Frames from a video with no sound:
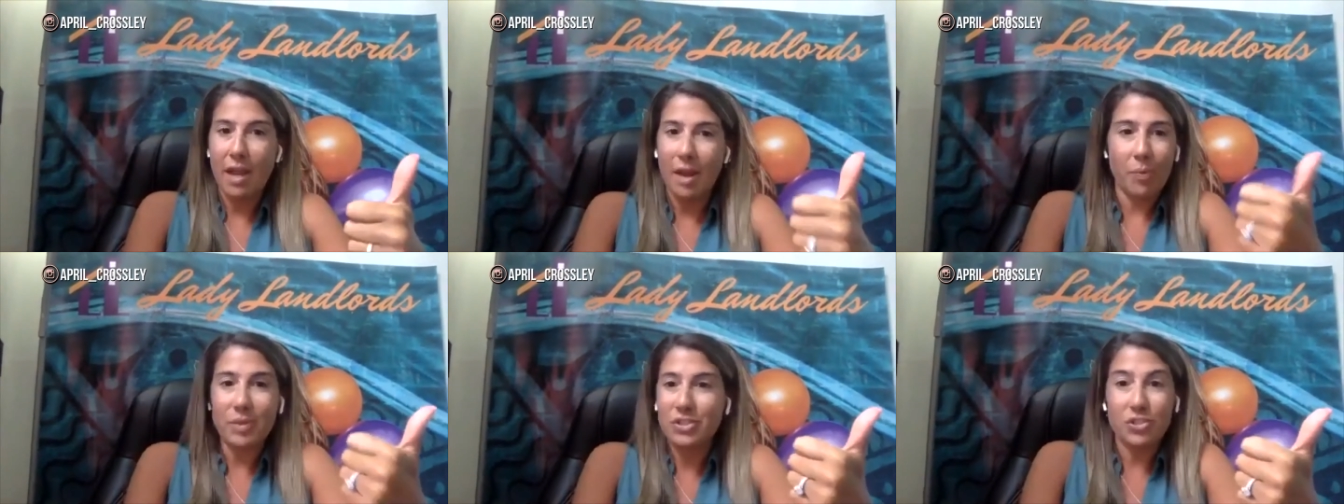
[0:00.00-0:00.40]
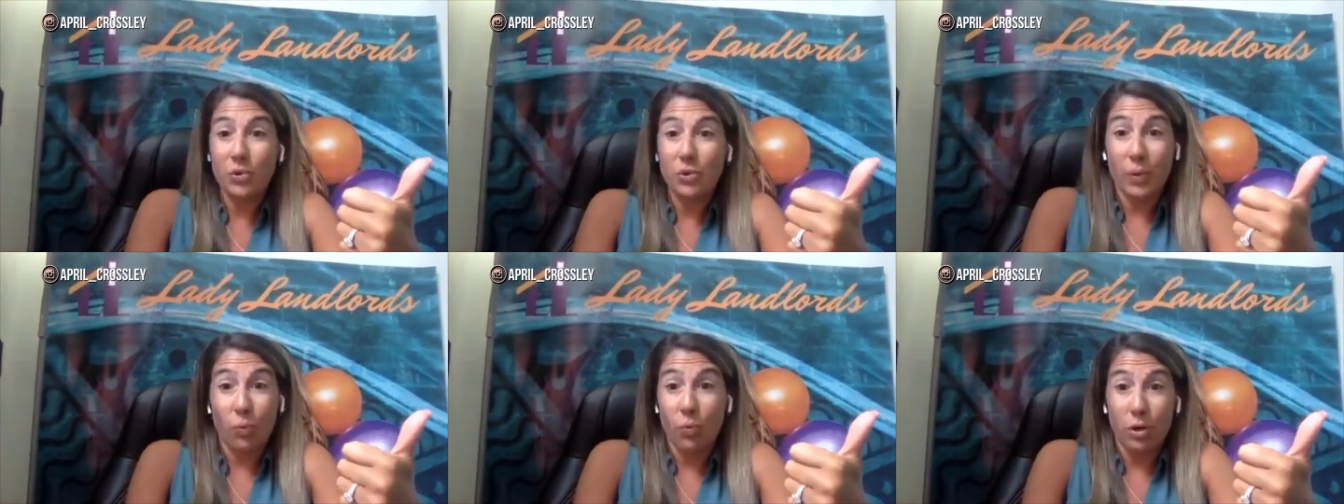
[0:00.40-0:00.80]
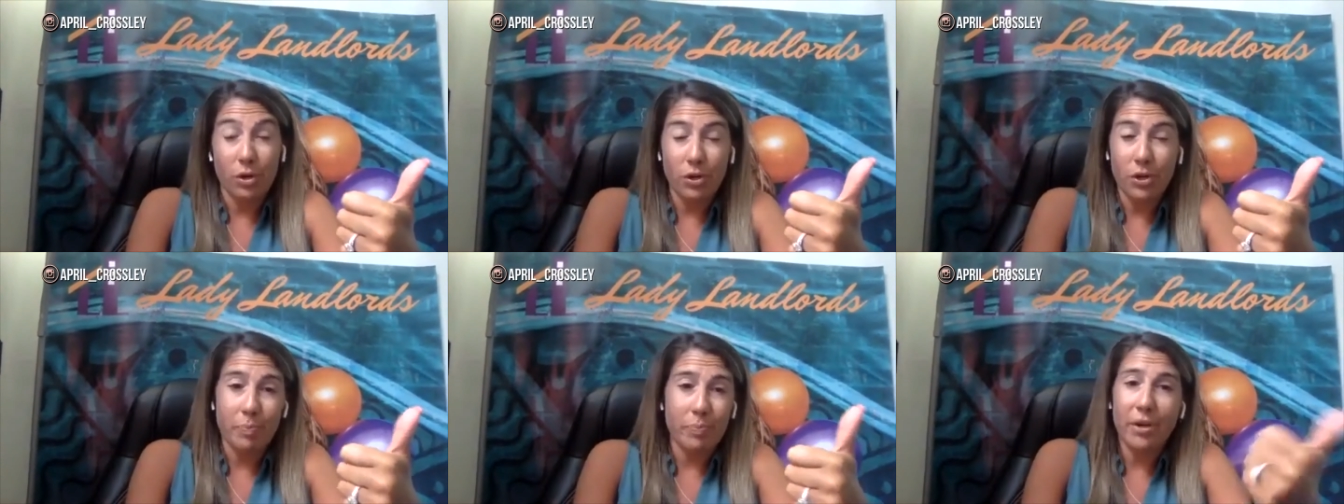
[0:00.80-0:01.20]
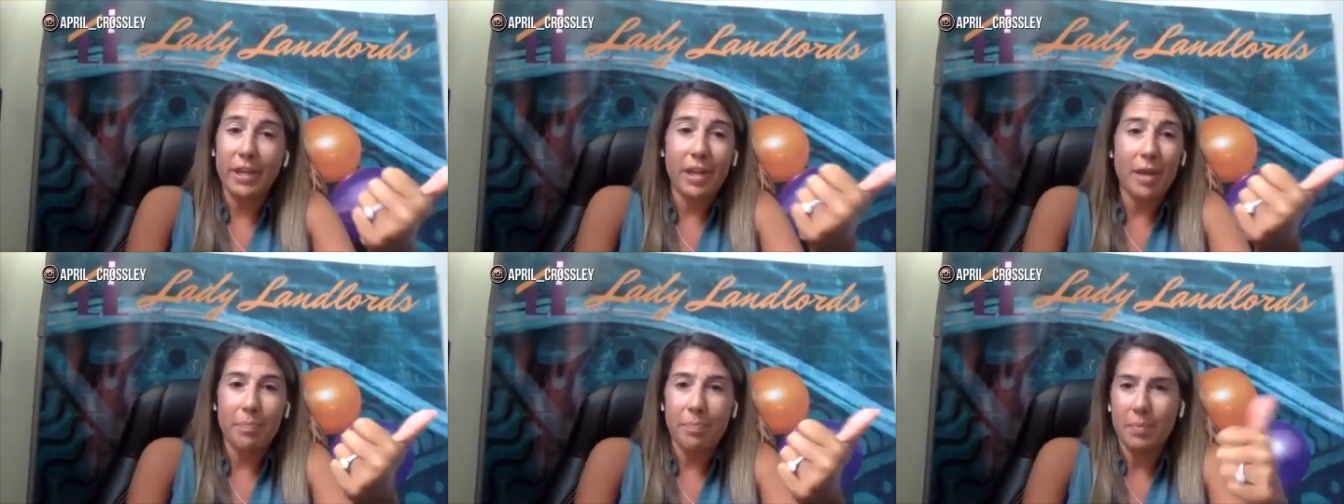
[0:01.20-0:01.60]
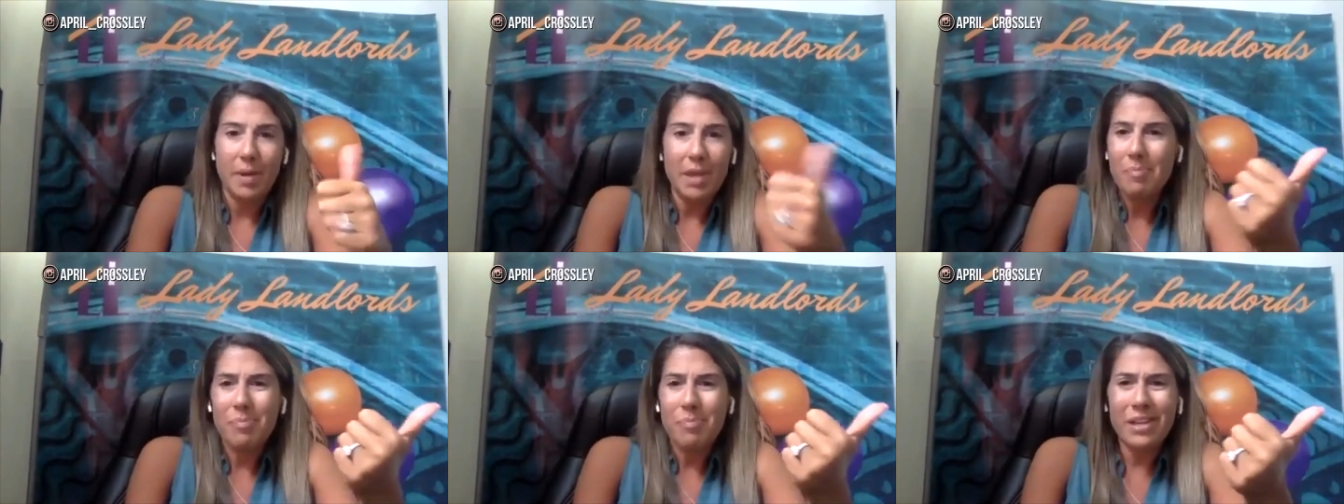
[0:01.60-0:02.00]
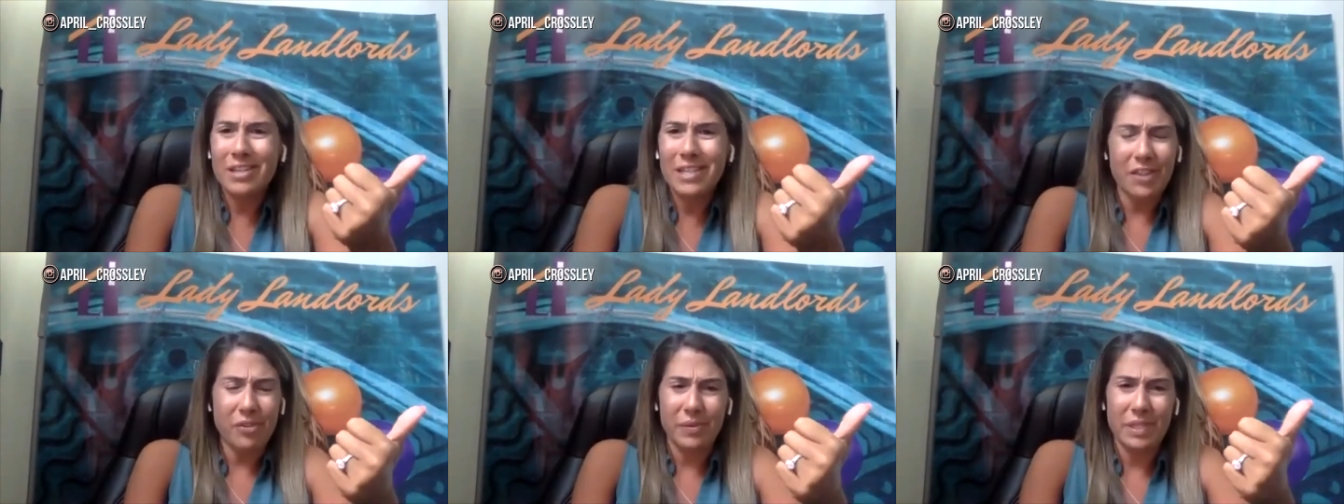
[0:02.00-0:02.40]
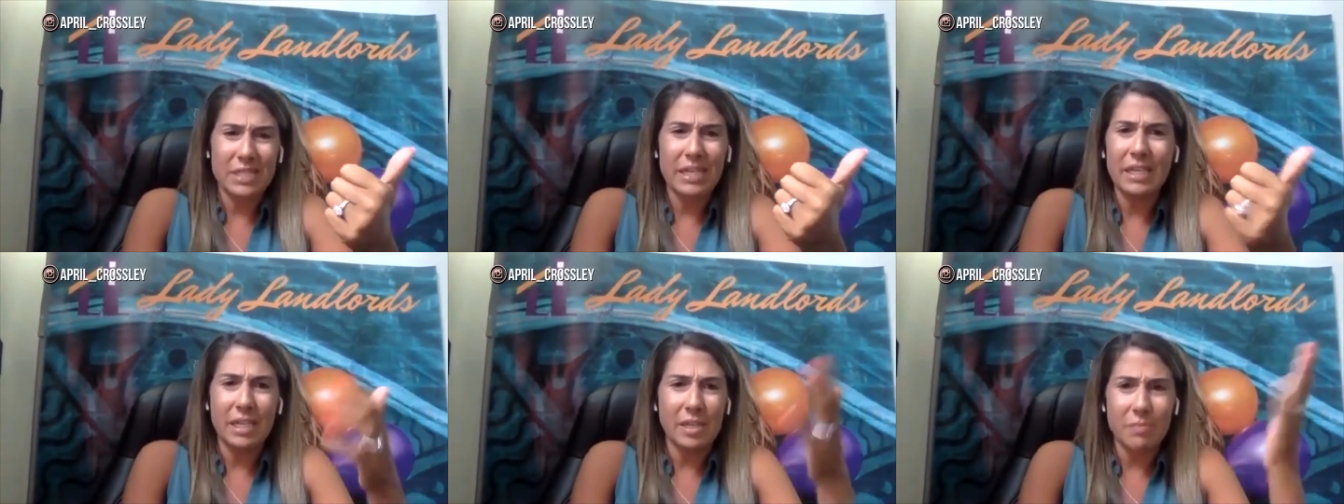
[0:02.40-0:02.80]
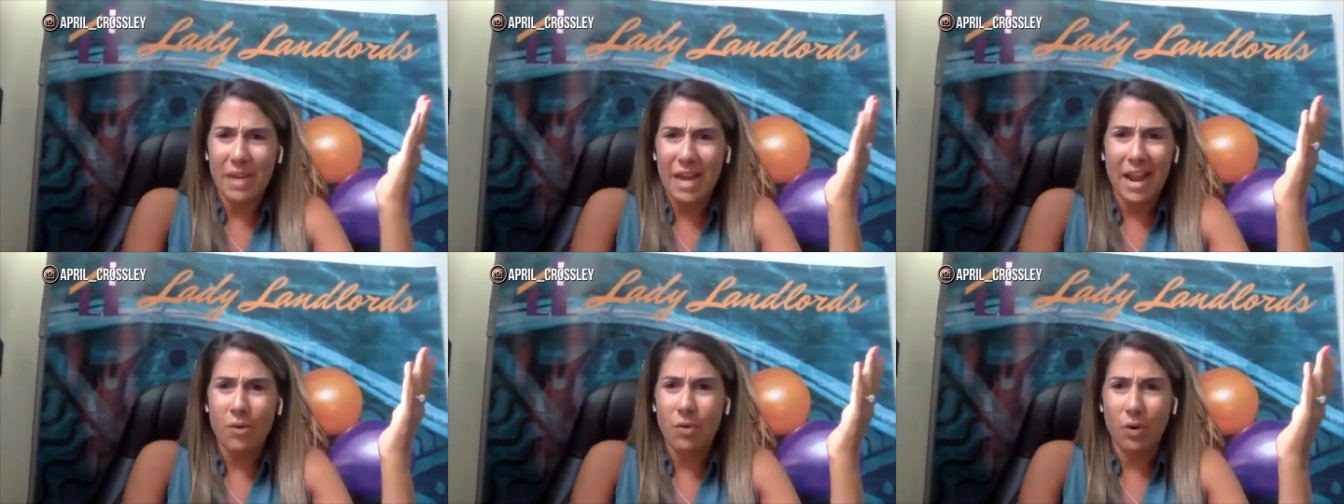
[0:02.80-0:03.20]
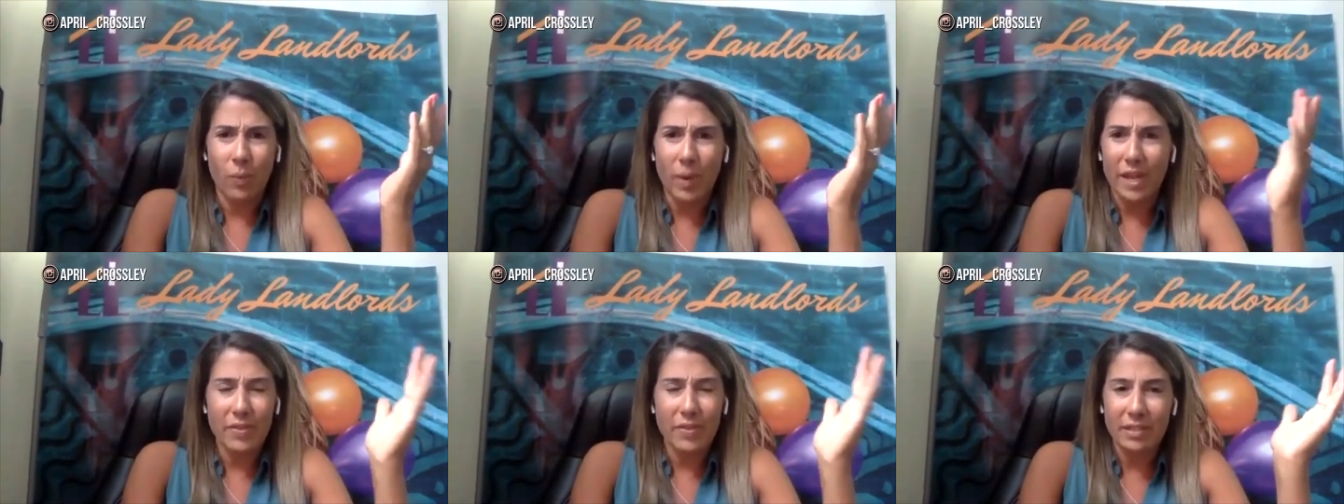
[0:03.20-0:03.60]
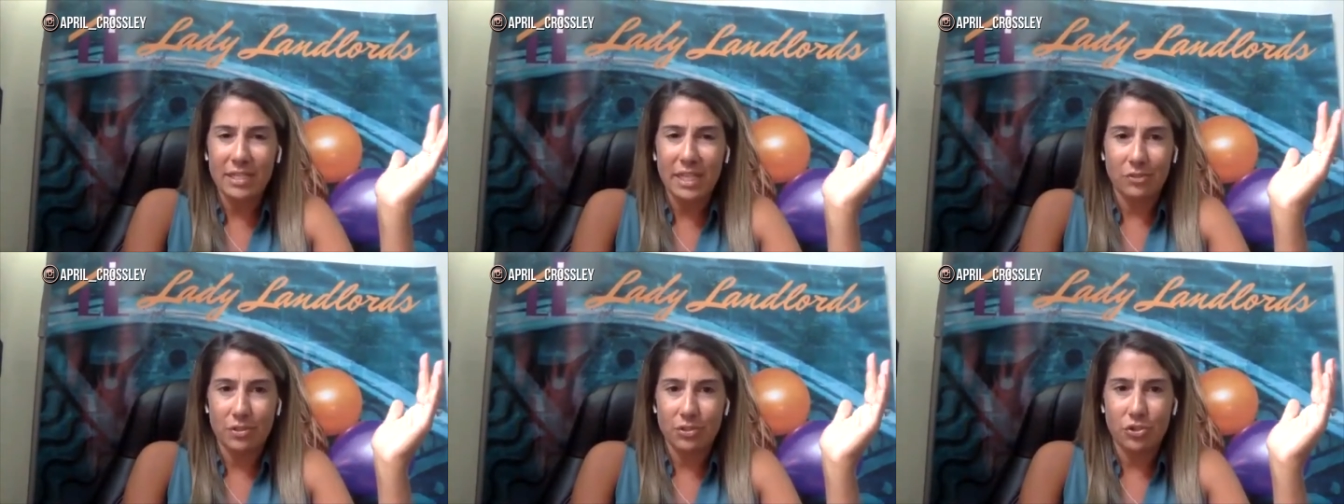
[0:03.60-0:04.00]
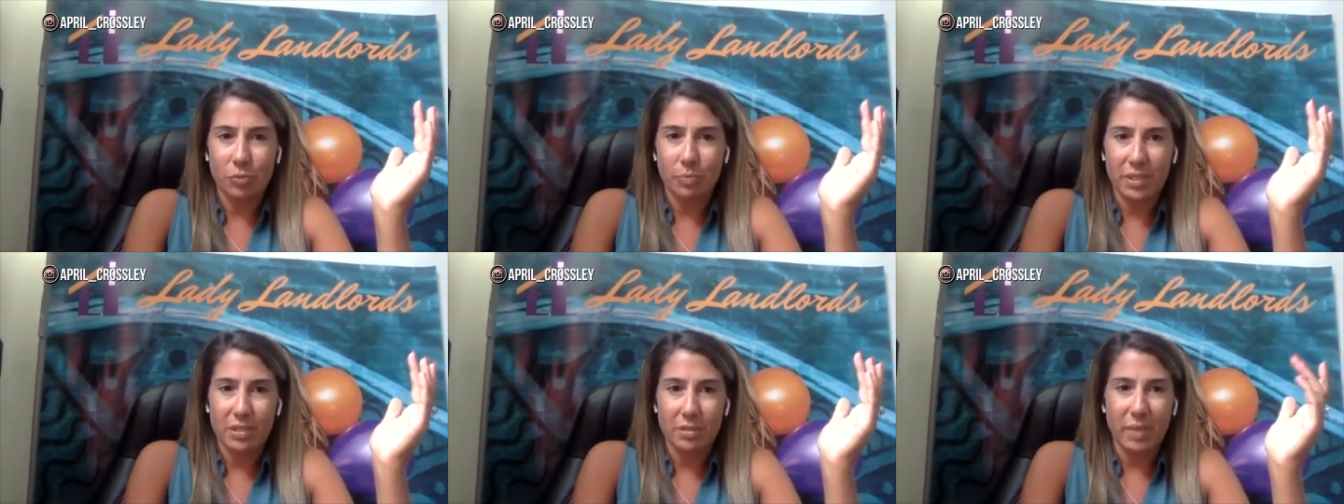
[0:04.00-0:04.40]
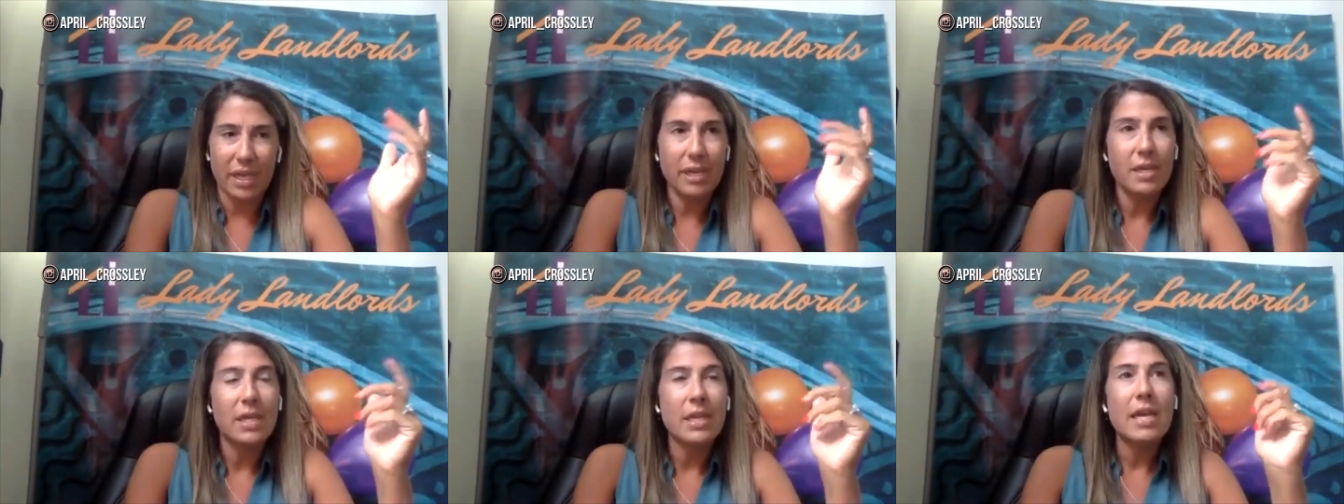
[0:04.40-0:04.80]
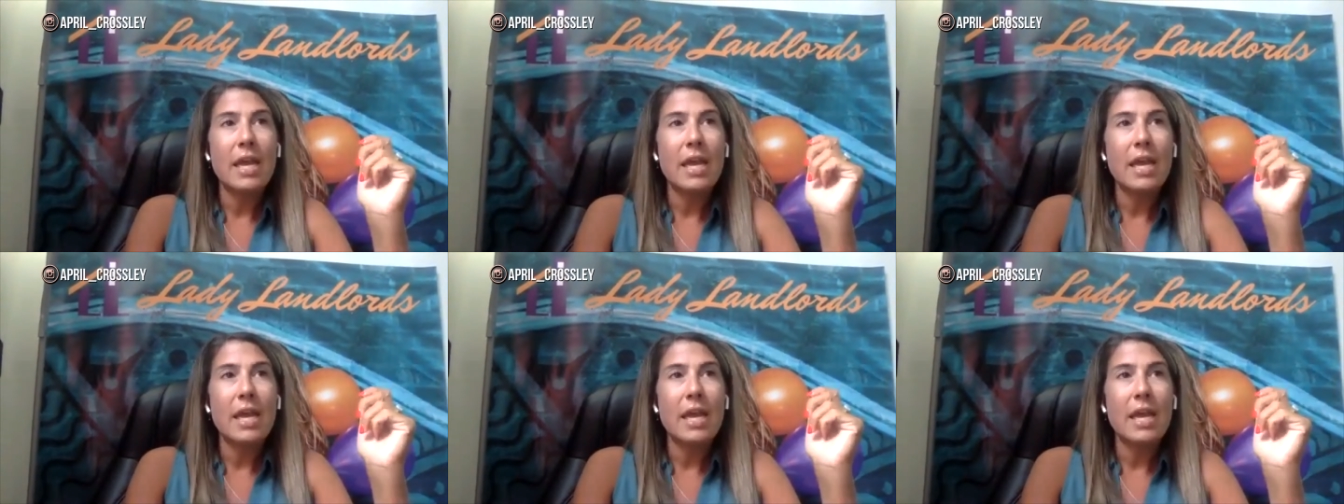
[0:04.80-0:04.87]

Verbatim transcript: I wasn't doing work or putting up putting together a team an hour away. That sounds stupid to me.